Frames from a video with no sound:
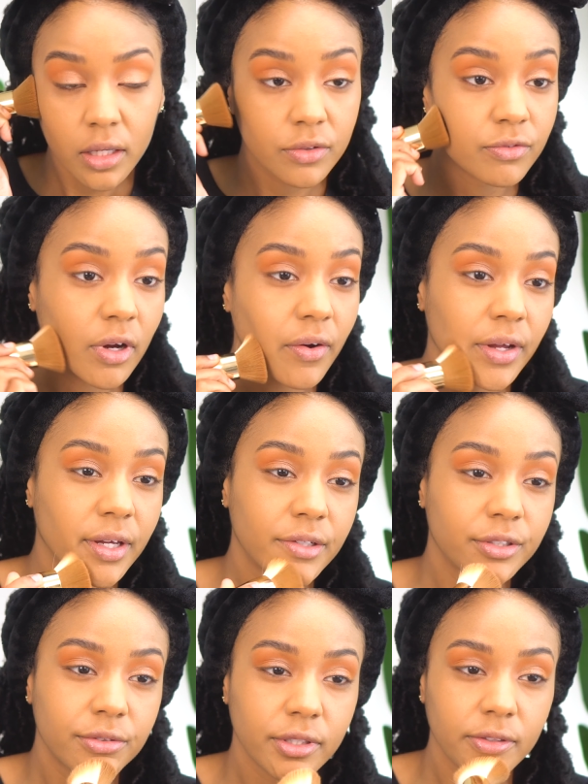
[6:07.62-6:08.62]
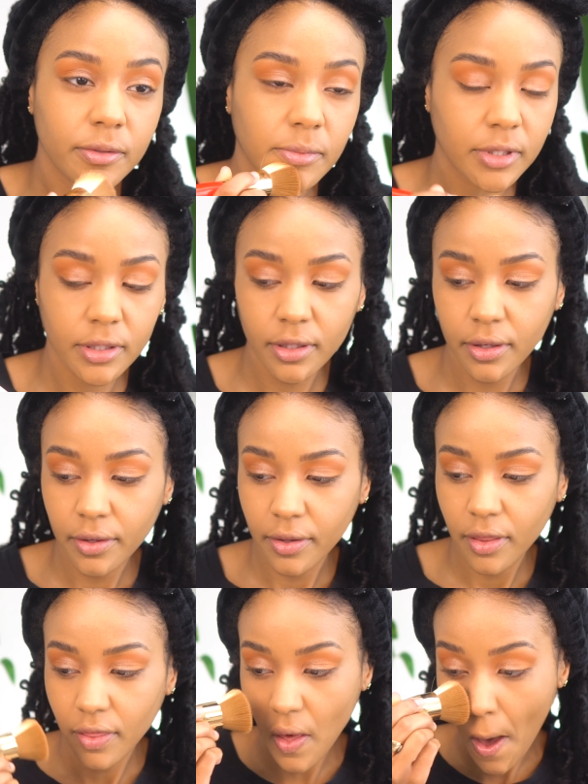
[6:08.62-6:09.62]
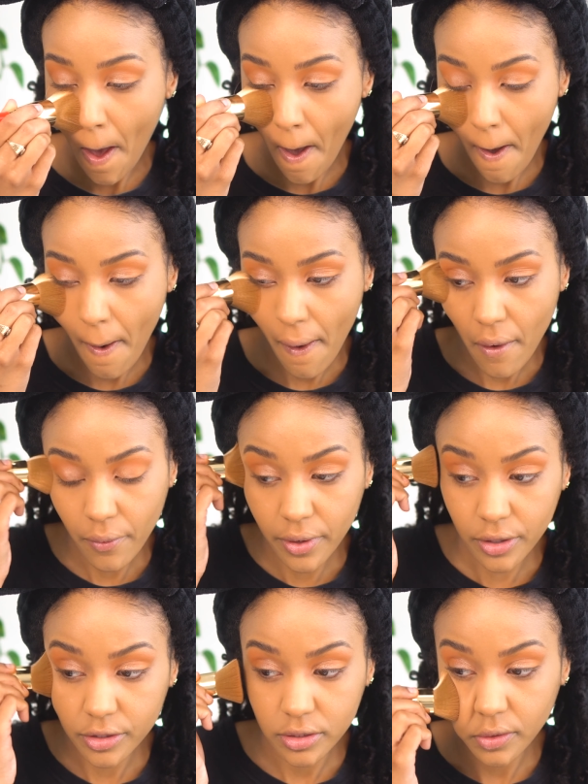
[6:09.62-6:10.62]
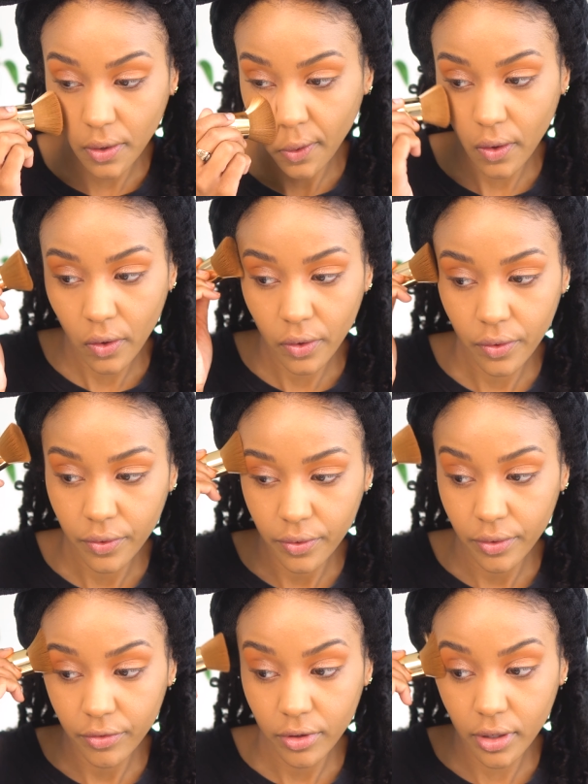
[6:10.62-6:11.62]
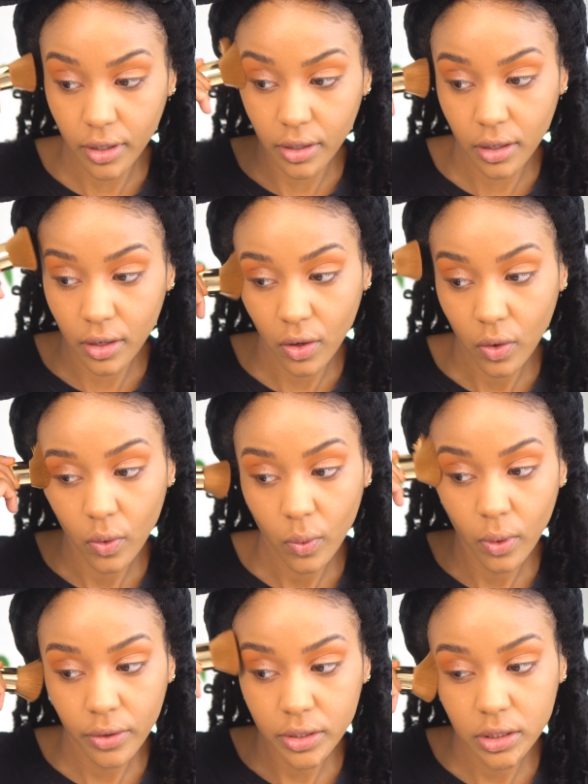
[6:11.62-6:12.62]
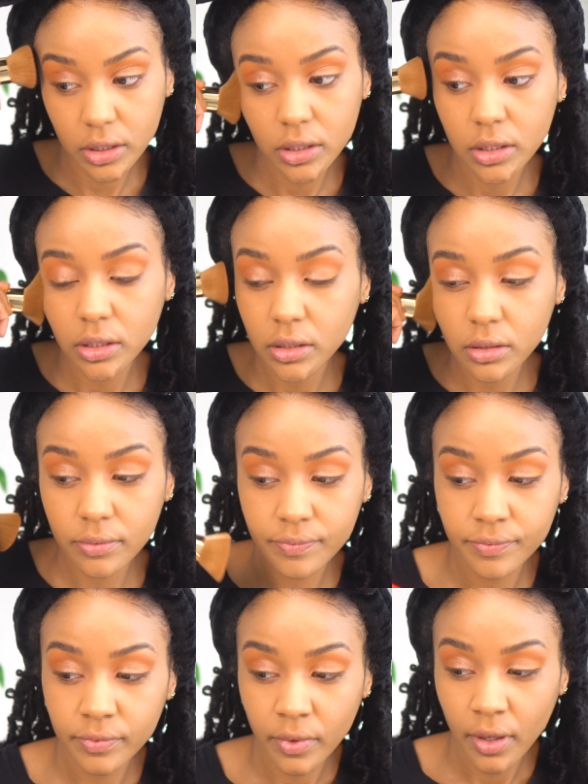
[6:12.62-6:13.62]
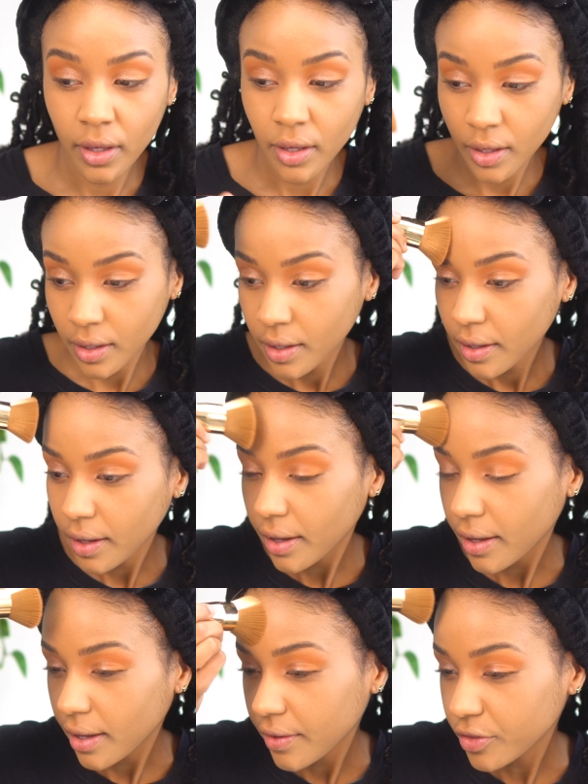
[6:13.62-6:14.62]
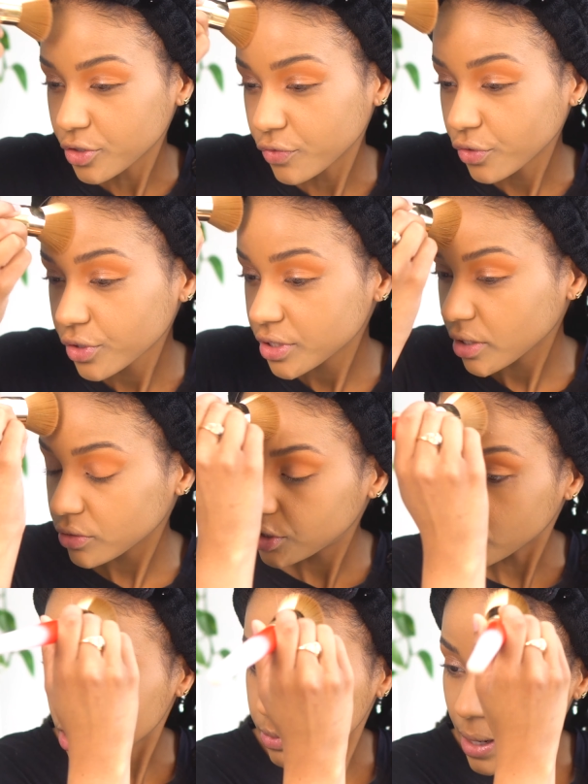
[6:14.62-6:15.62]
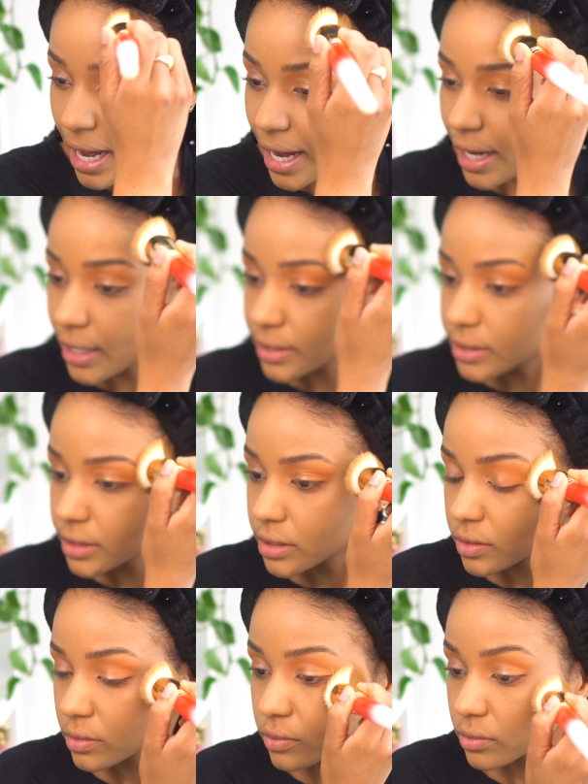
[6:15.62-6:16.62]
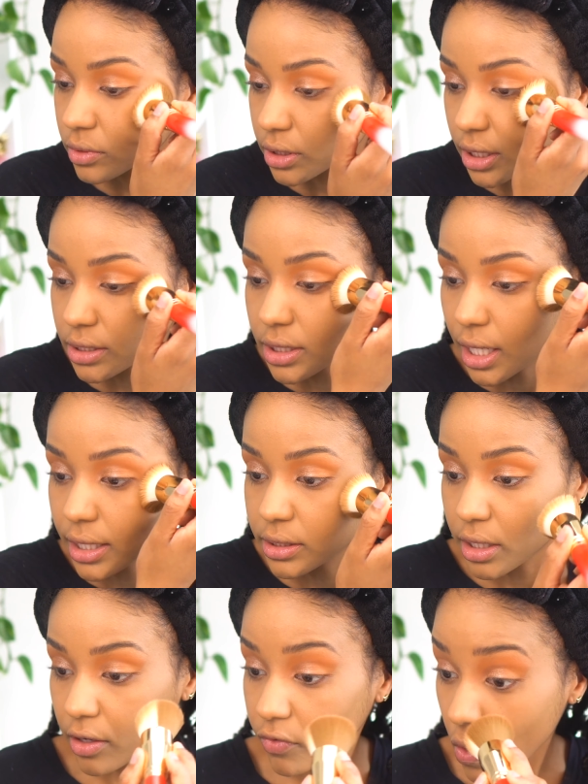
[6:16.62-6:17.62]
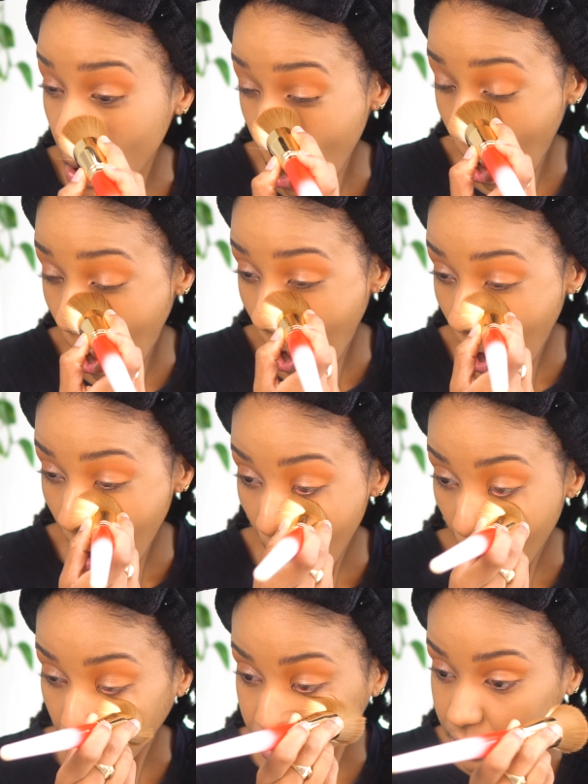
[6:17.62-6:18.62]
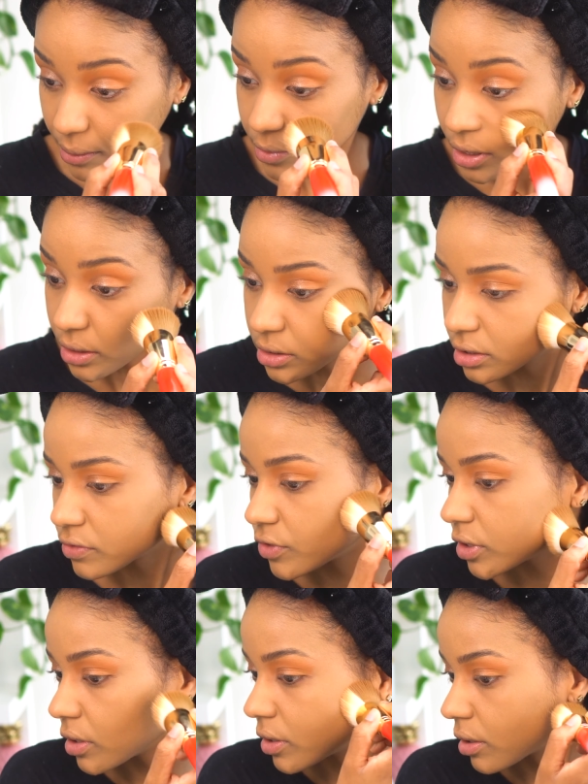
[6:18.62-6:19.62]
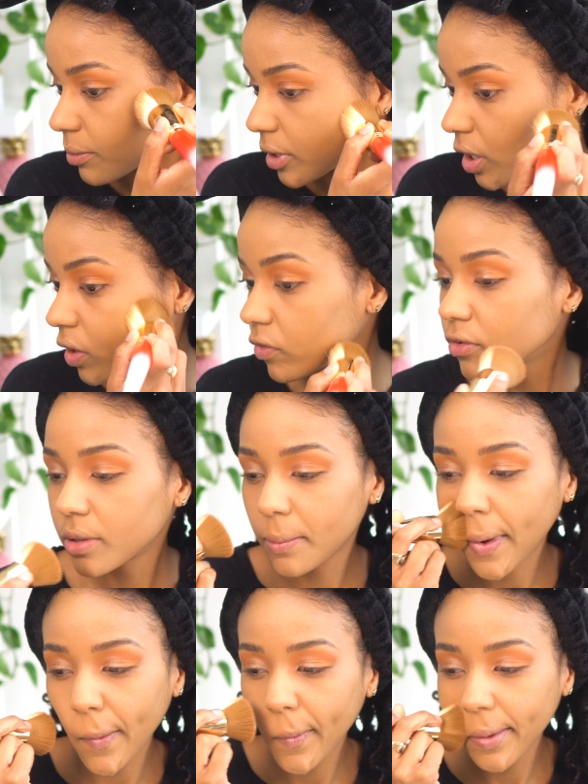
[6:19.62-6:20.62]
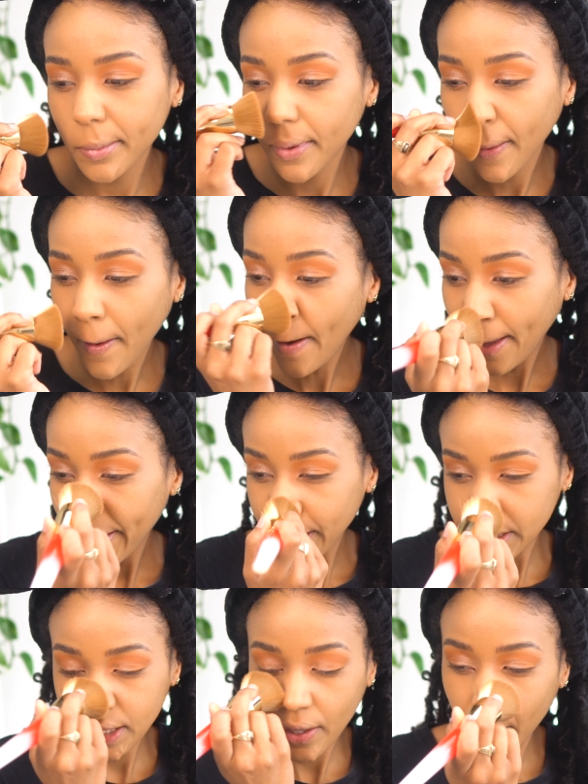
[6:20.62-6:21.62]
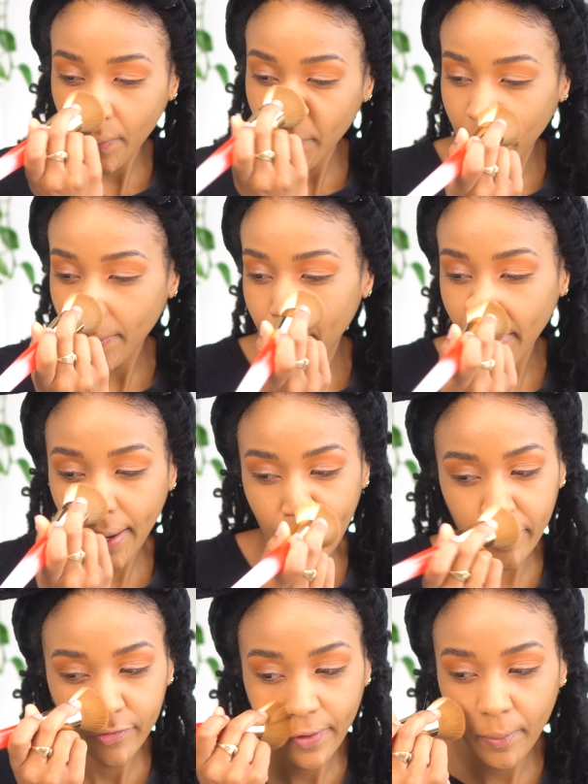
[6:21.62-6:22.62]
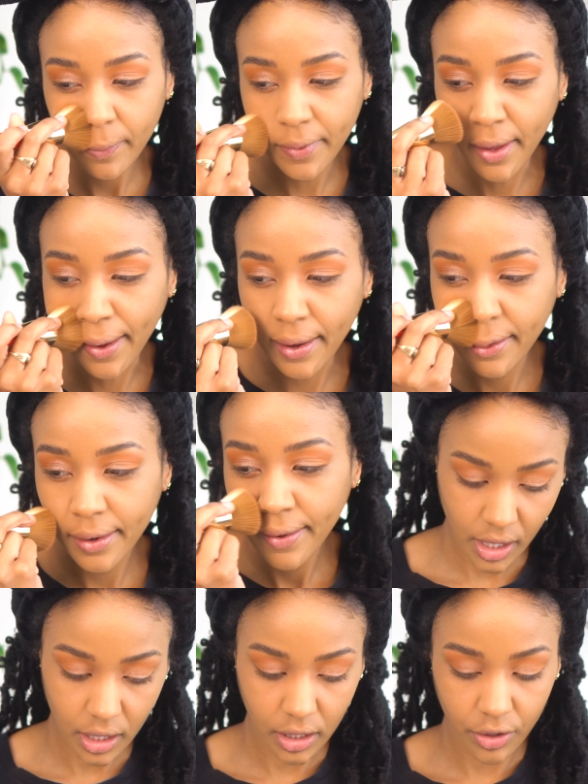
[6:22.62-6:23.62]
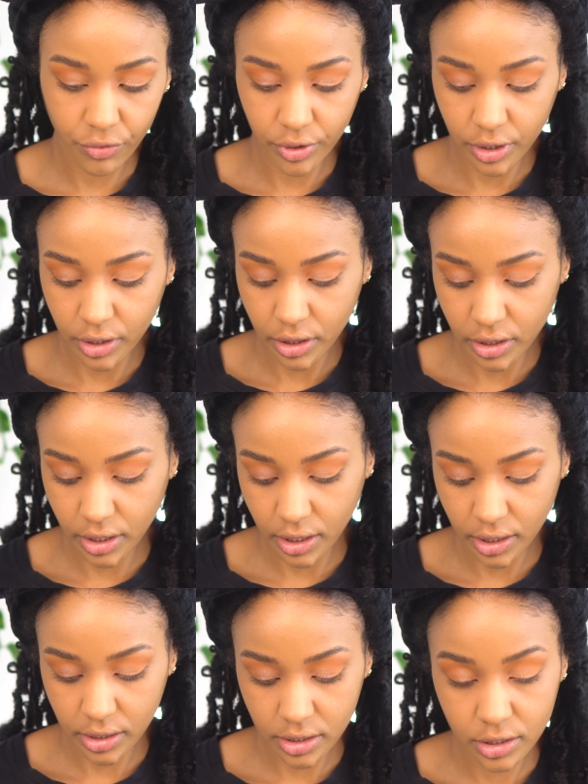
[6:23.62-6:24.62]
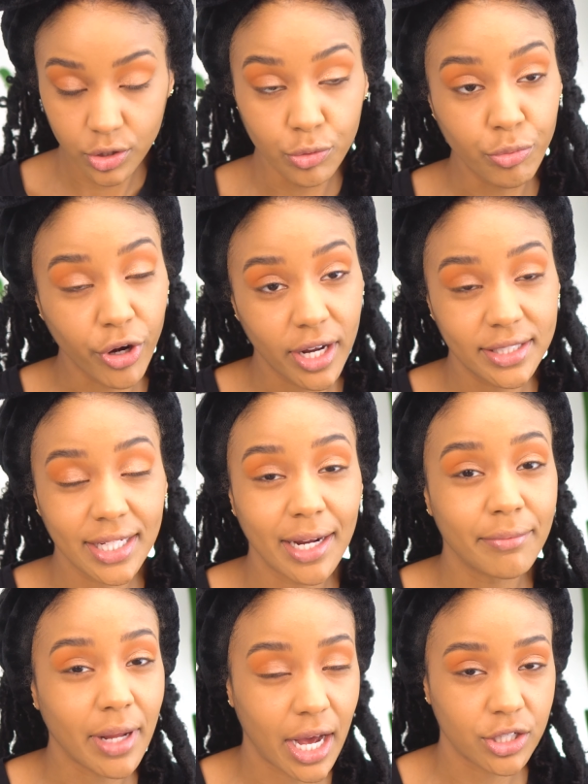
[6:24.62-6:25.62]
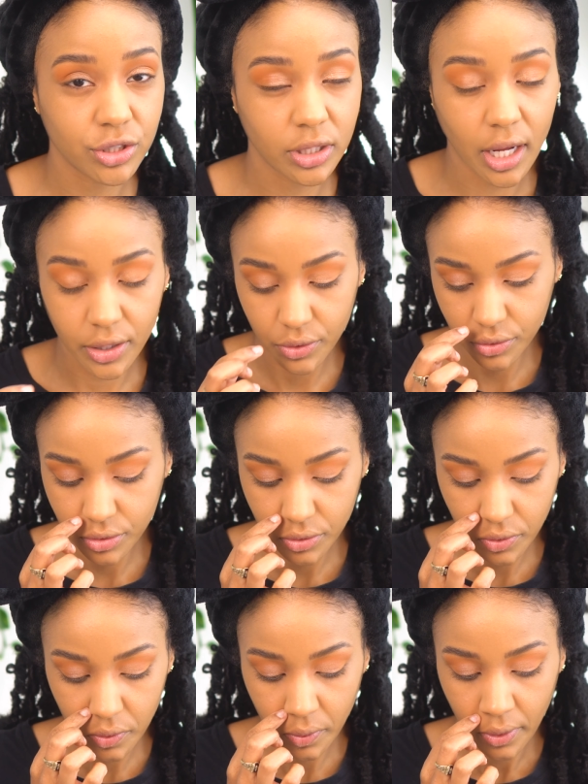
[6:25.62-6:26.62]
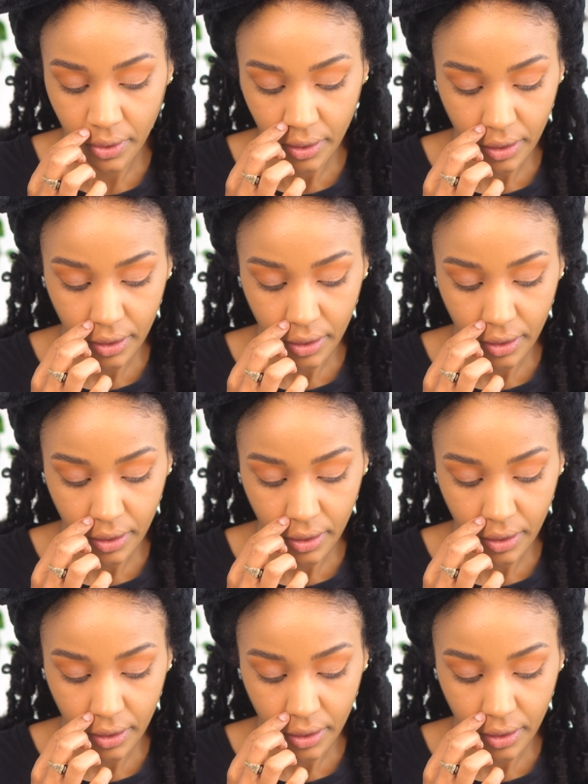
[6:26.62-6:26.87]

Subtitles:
It's very interesting to me that we are still in quarantine. And this Sephora sale just passed. Well, today's the last day for it. By the time you guys see this video, it'll be over, but I will be sharing what I bought from that. I got a lot of really good things, new brands that I'm actually not used to,